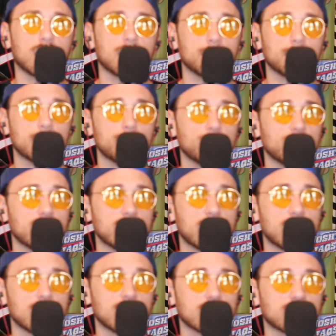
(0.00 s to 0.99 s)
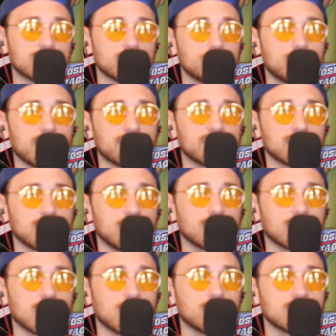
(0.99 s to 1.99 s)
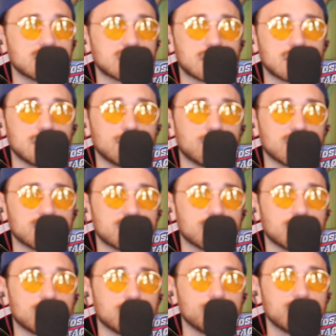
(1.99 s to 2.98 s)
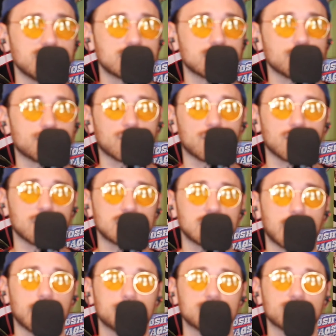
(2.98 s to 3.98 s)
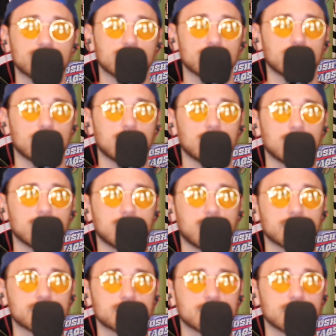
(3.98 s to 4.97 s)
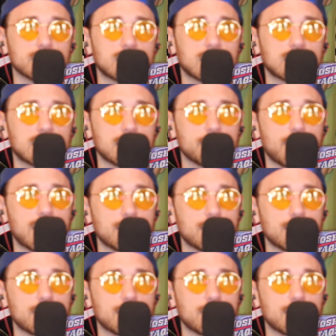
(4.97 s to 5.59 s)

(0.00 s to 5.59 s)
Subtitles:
My boy Eric from Buffalo was showing me some prototypes for a shirt that they may